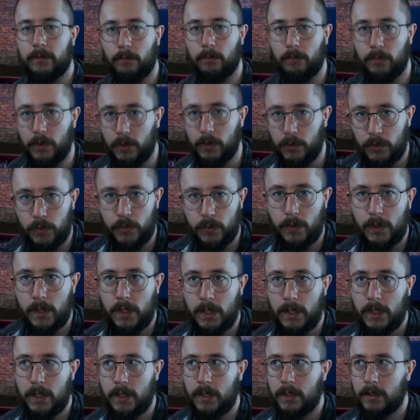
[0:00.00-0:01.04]
blue
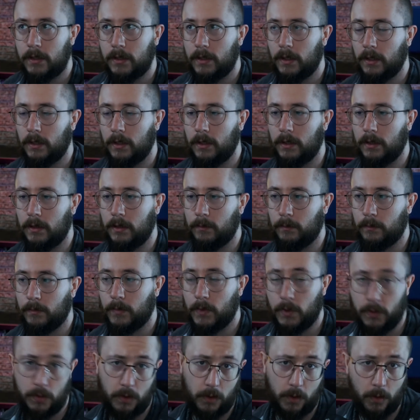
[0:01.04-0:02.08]

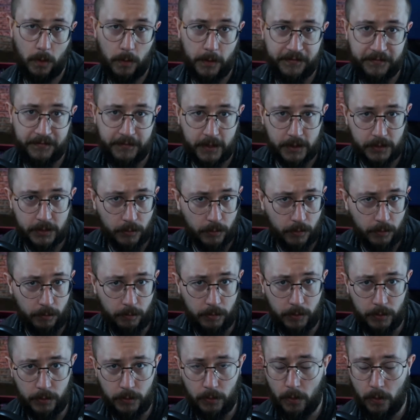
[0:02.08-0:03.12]
glow effect or a
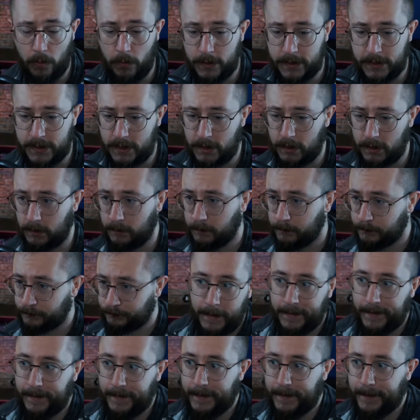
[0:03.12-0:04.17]
blue OSL.
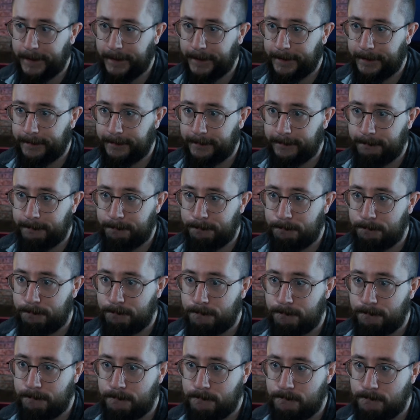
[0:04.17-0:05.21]
And
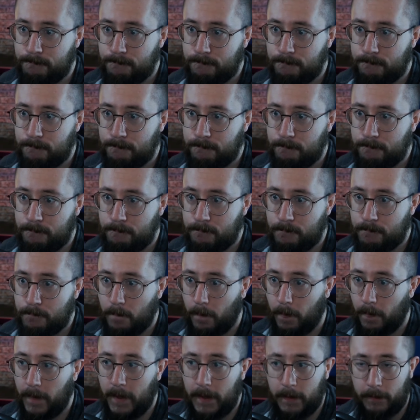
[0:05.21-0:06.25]

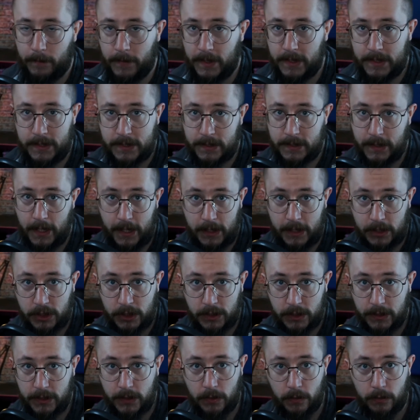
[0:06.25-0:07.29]
yeah, that's
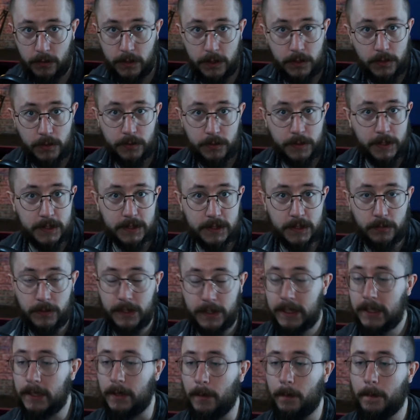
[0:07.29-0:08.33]
actually the only 2 things that we
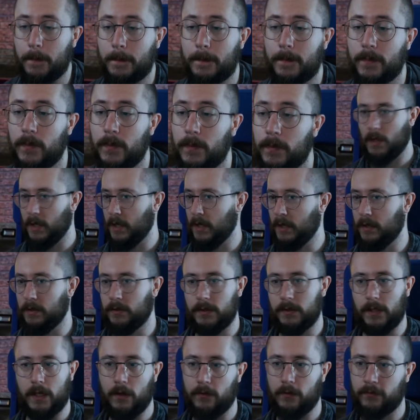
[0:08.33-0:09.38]
need.
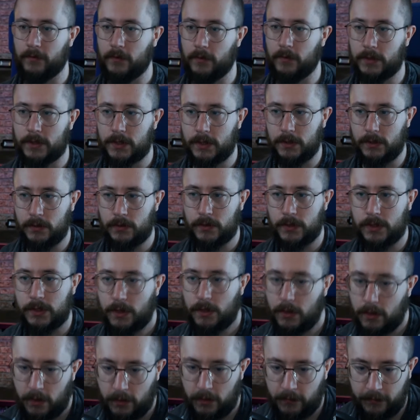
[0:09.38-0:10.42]
And yeah, of course, you
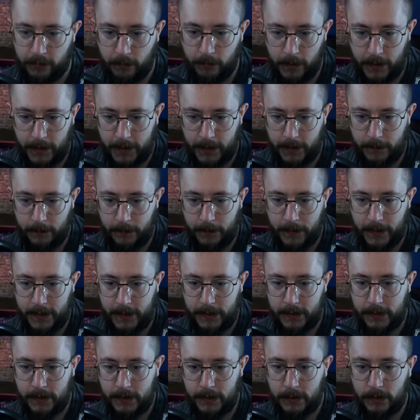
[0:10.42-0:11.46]
start off by
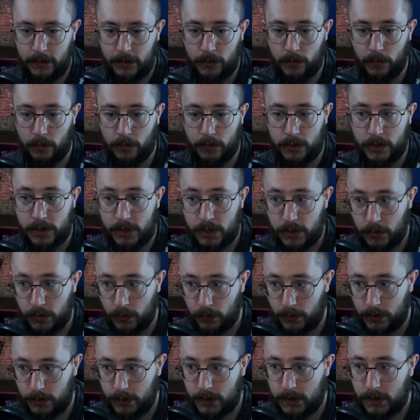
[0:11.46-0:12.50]
painting your
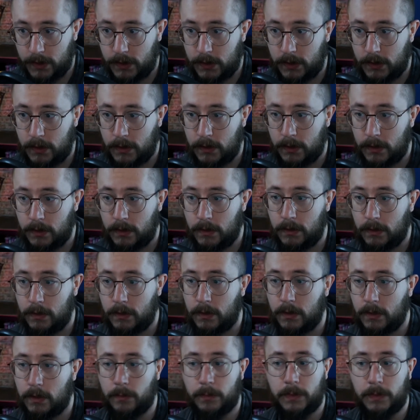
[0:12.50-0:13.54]
source
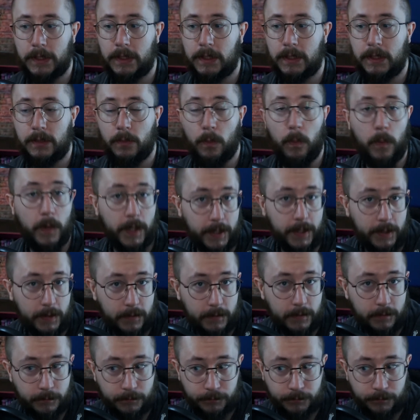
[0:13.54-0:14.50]
completely white.